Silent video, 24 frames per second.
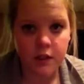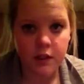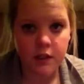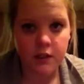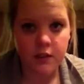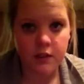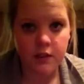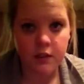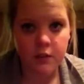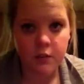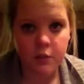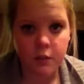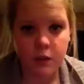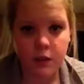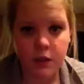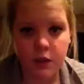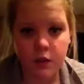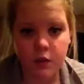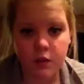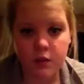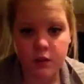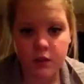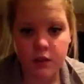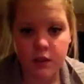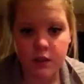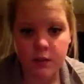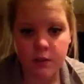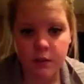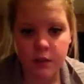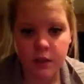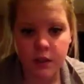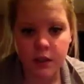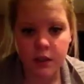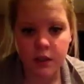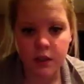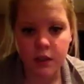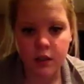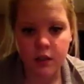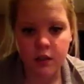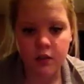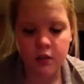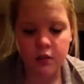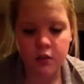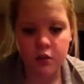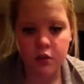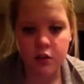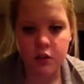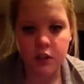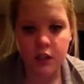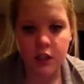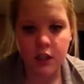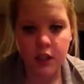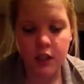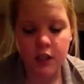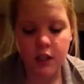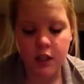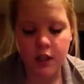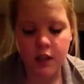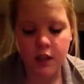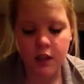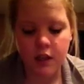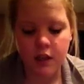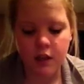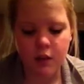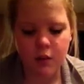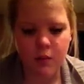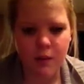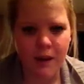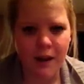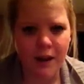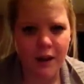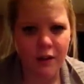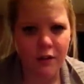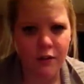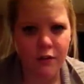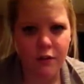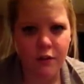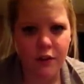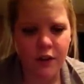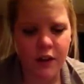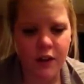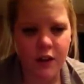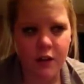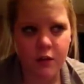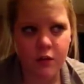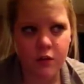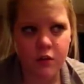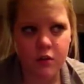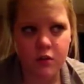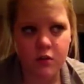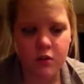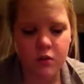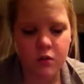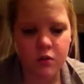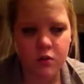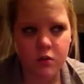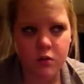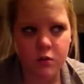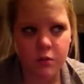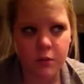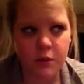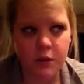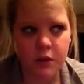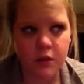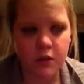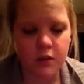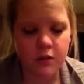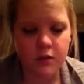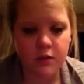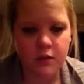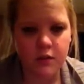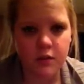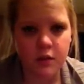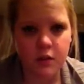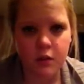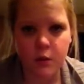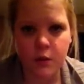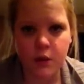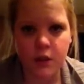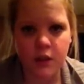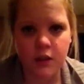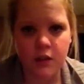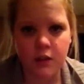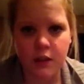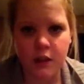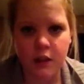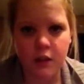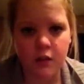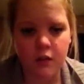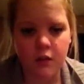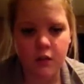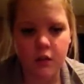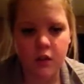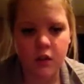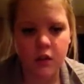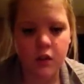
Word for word: Because that's when I go see my surgeon again. And then I go back on Friday, which is so stupid. Because it's all the way out of town.